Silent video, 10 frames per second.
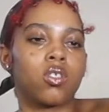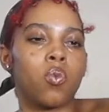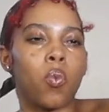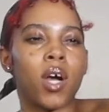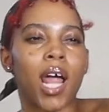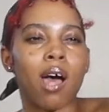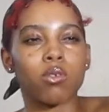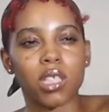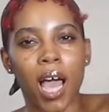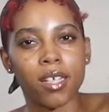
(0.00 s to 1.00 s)
what I
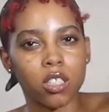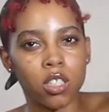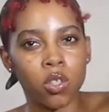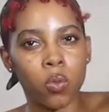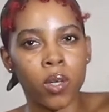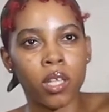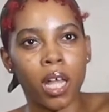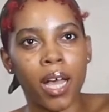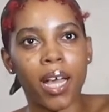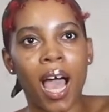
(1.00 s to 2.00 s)
was actually doing, like,